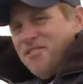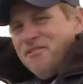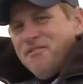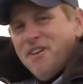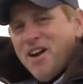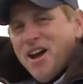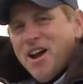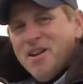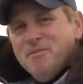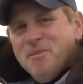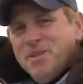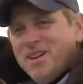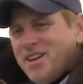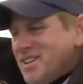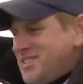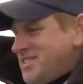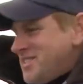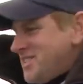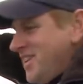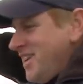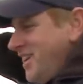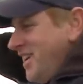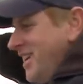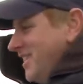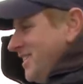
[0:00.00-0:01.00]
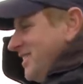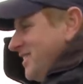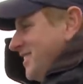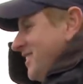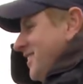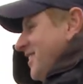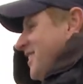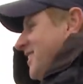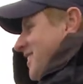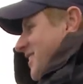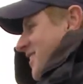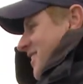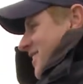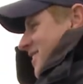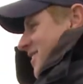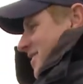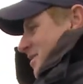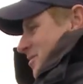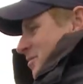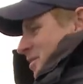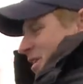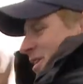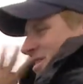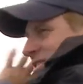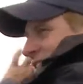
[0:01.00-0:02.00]
Five minutes in.
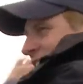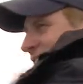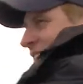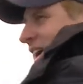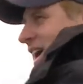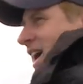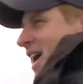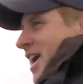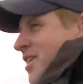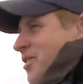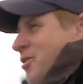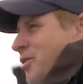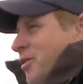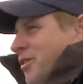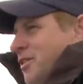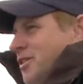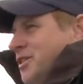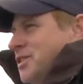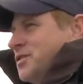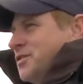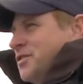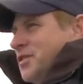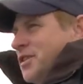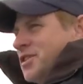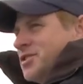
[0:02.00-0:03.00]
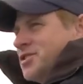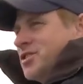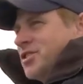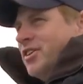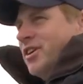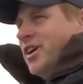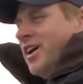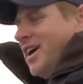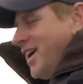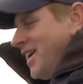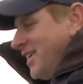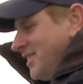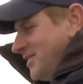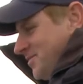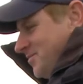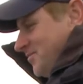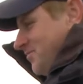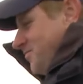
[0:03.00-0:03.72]
Bear's like, I know where these fish are at.